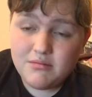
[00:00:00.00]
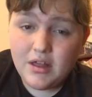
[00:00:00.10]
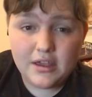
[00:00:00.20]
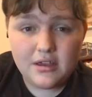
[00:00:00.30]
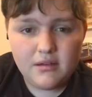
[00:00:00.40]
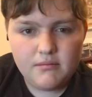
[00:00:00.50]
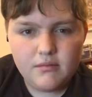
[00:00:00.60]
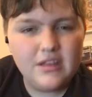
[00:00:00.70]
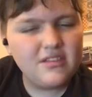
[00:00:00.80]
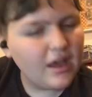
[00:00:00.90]
Like,
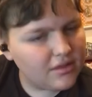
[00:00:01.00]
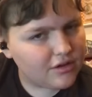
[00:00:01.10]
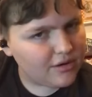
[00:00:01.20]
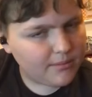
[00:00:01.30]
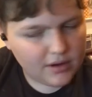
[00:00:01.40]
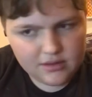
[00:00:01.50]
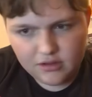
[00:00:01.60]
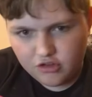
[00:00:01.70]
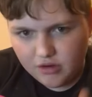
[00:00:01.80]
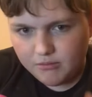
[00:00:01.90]
inside the gym, but in the
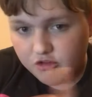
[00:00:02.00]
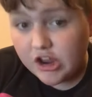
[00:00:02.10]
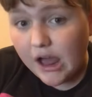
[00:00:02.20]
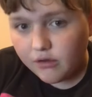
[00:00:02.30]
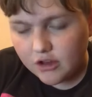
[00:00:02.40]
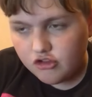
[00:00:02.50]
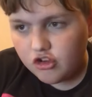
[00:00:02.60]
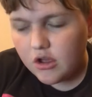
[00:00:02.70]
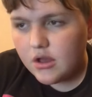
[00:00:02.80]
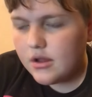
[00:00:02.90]
gym challenge.
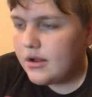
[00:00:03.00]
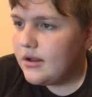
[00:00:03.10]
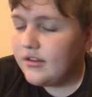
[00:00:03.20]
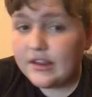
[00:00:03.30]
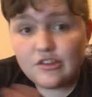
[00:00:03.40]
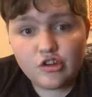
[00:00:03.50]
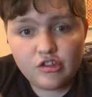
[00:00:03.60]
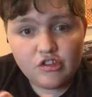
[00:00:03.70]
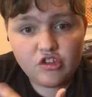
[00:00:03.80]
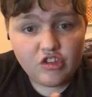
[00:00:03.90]
Since
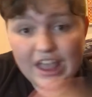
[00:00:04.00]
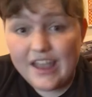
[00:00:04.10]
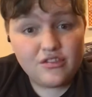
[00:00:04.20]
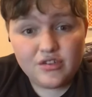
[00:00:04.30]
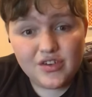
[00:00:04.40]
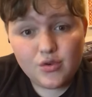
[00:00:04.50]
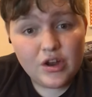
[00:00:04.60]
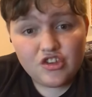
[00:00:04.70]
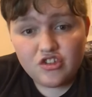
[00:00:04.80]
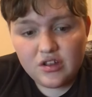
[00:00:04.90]
hers is just answering
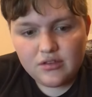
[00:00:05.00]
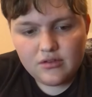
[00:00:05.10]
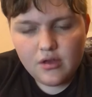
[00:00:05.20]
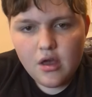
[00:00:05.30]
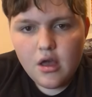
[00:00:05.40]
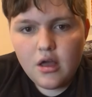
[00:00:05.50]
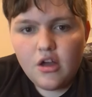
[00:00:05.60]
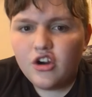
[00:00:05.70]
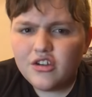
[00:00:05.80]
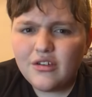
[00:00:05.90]
questions.
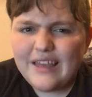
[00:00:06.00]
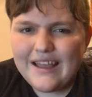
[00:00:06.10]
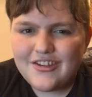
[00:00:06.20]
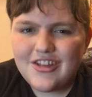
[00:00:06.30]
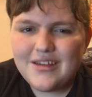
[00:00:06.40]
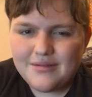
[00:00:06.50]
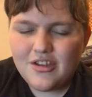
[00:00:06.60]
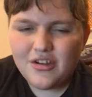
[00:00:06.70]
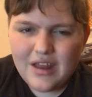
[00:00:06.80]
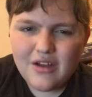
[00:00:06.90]
Hers was actually
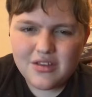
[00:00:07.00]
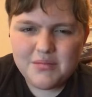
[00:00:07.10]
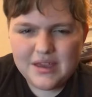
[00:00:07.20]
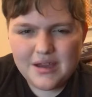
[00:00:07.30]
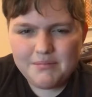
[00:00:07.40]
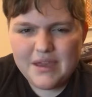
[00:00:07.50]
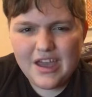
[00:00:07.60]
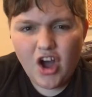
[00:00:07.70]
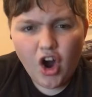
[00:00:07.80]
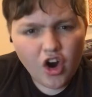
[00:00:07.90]
turned out to be a
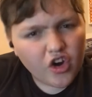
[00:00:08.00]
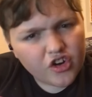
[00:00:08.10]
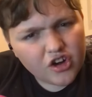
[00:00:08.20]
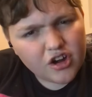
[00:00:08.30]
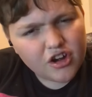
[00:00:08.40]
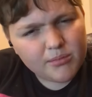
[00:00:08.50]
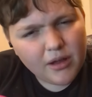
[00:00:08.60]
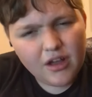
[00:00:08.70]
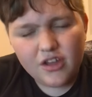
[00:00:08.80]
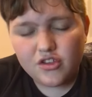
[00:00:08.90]
bit harder,
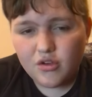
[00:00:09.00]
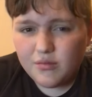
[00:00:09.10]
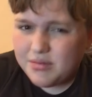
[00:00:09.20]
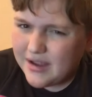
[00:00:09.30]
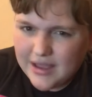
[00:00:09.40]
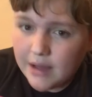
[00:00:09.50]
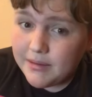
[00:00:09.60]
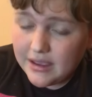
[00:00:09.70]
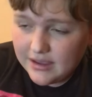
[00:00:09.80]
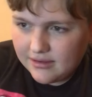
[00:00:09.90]
but also a
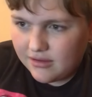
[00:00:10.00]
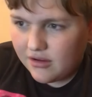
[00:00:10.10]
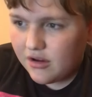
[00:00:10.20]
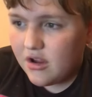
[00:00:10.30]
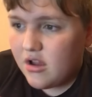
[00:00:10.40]
bit easier.